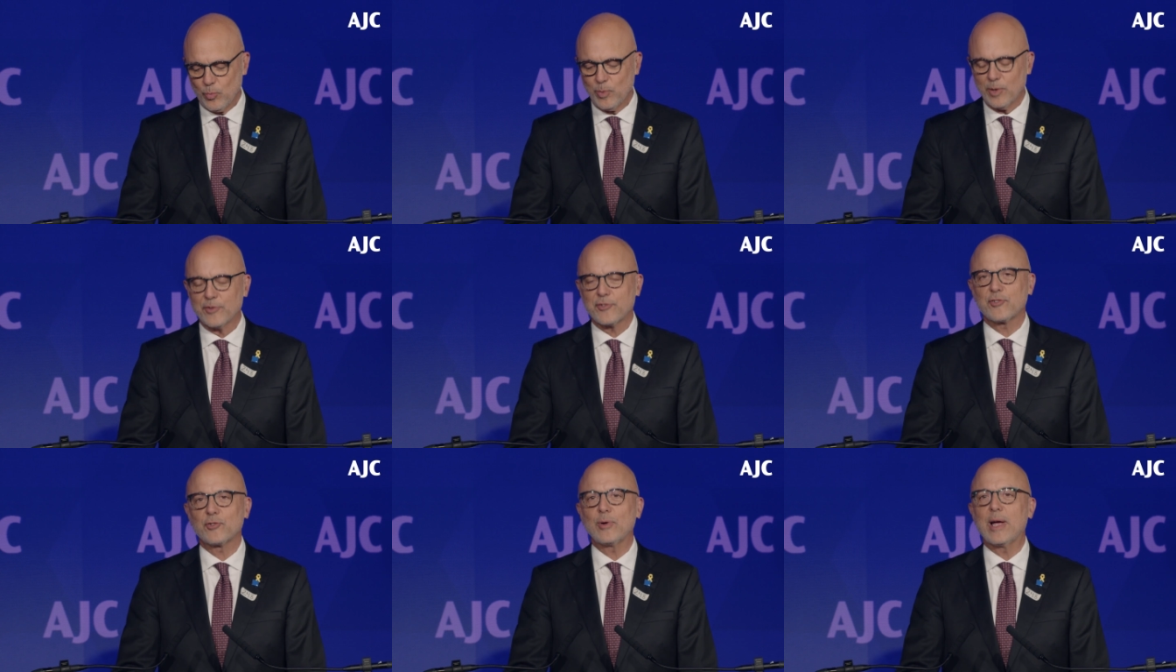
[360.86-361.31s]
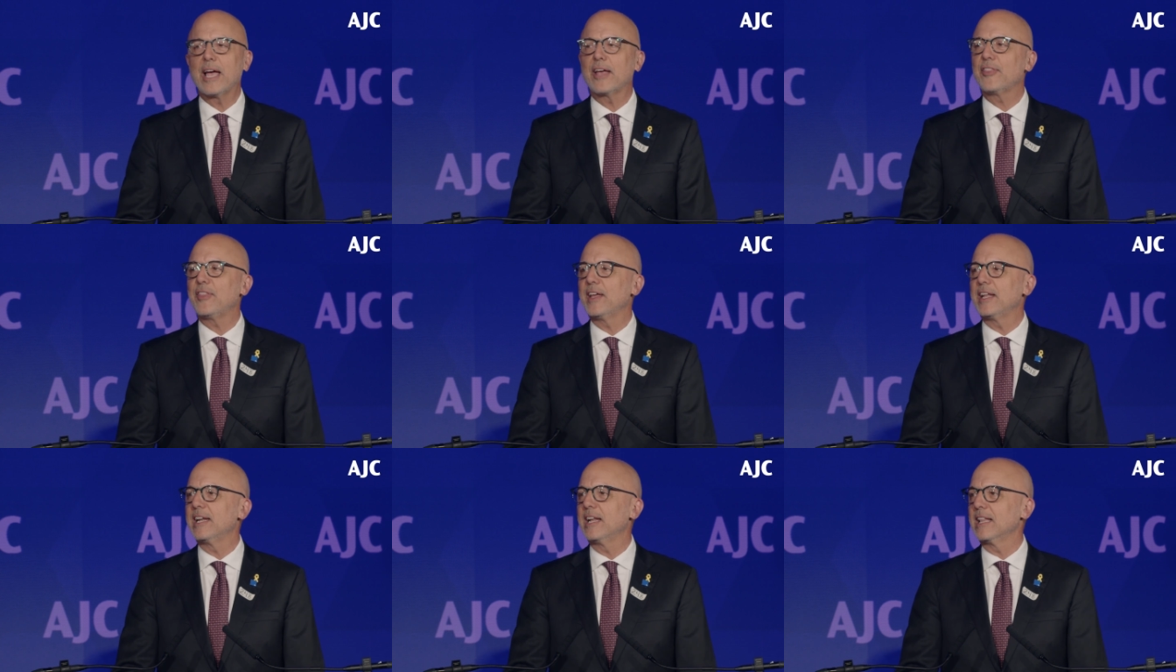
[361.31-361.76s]
will
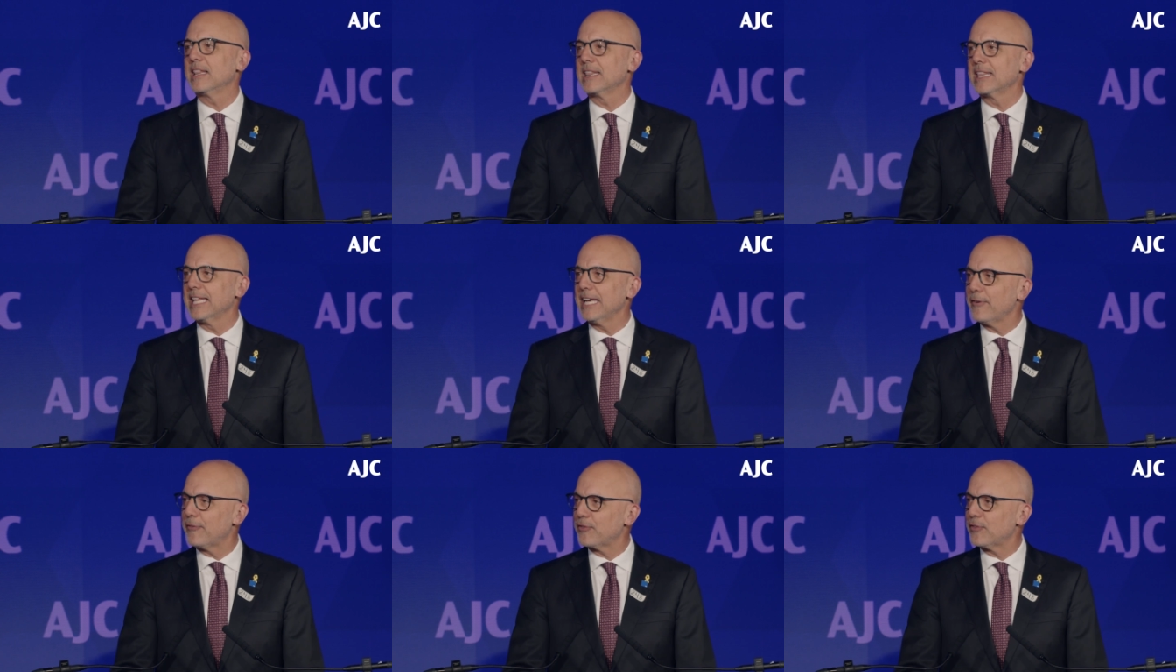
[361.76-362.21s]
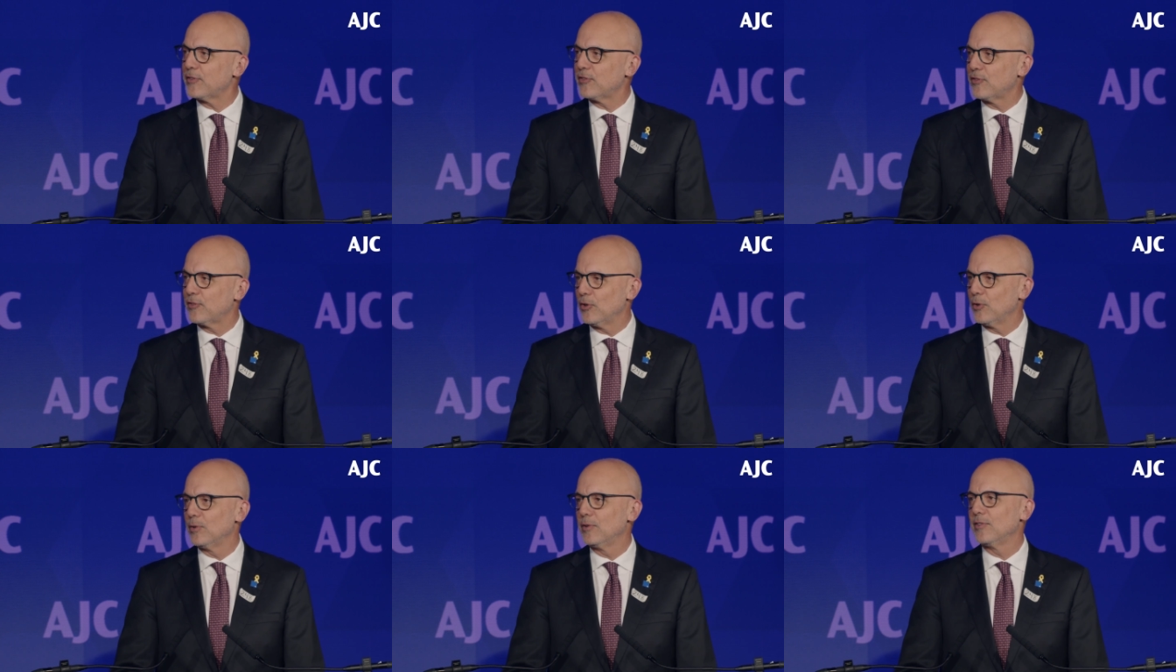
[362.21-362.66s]
strengthen LIFT
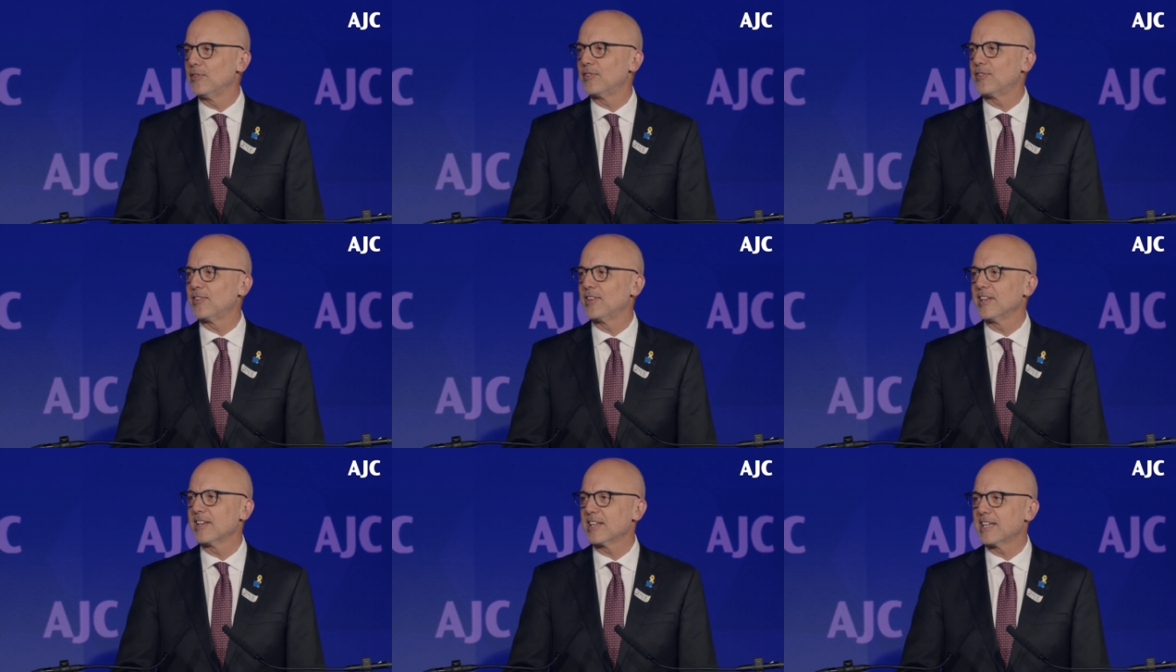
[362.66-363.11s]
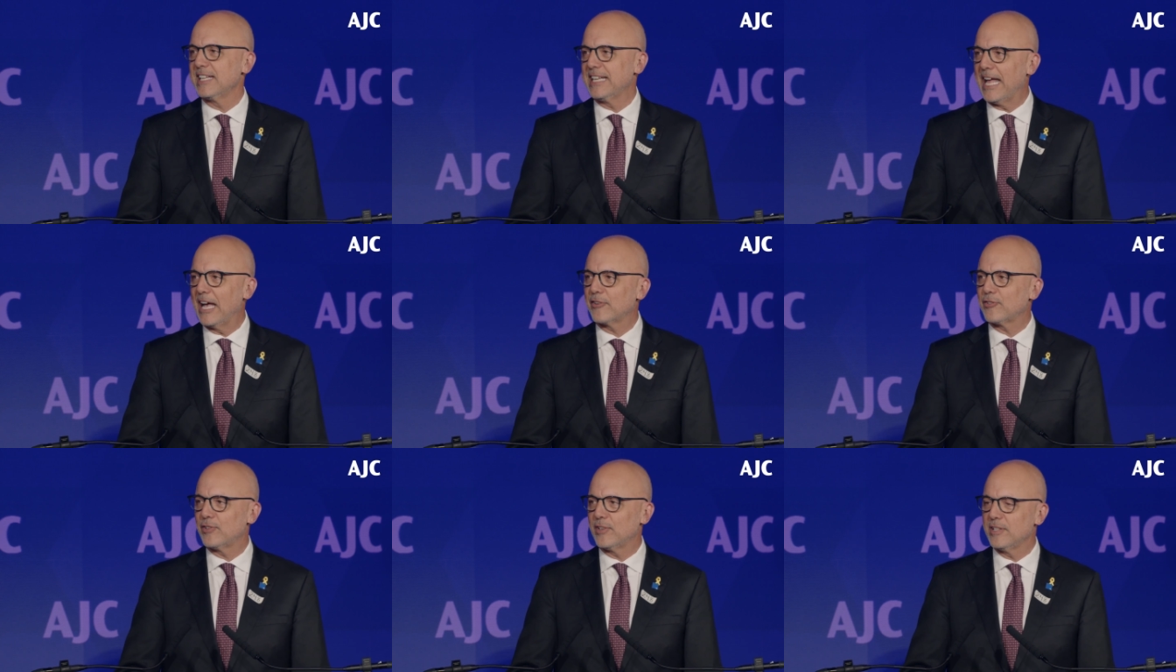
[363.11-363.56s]
students'
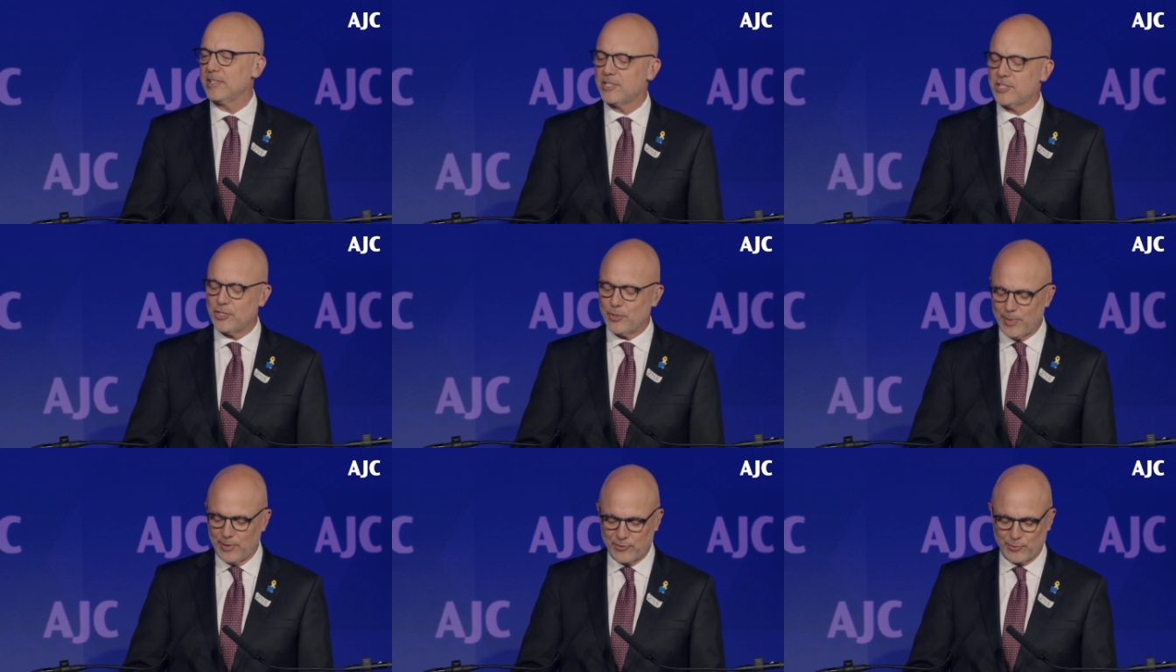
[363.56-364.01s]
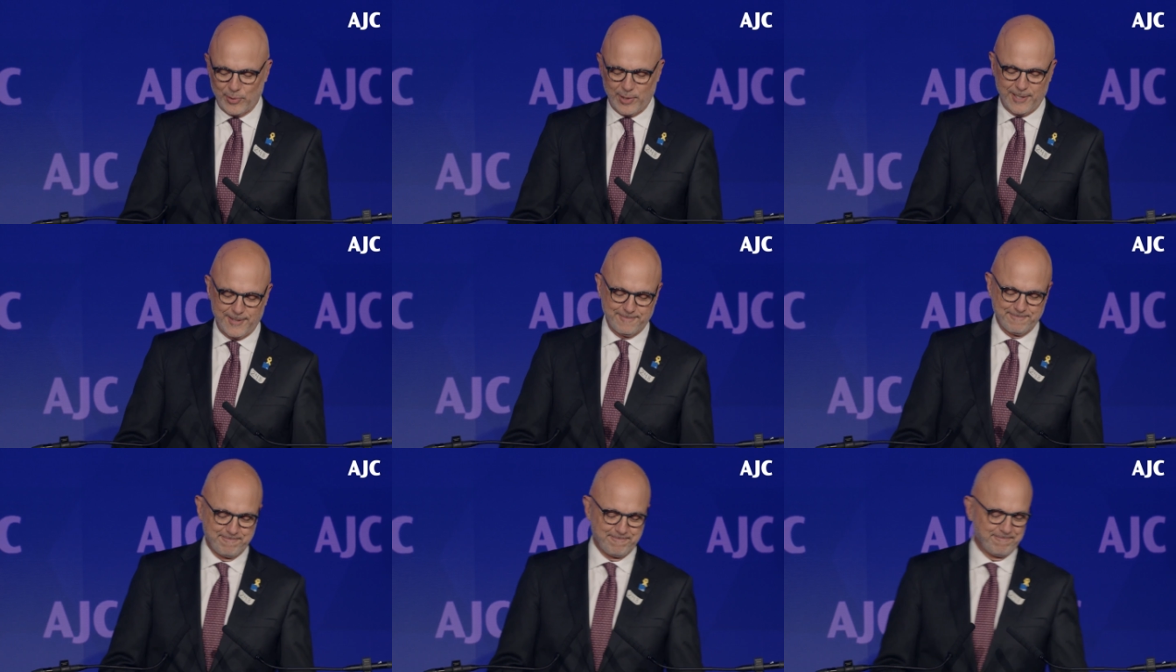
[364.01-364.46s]
connection to Israel.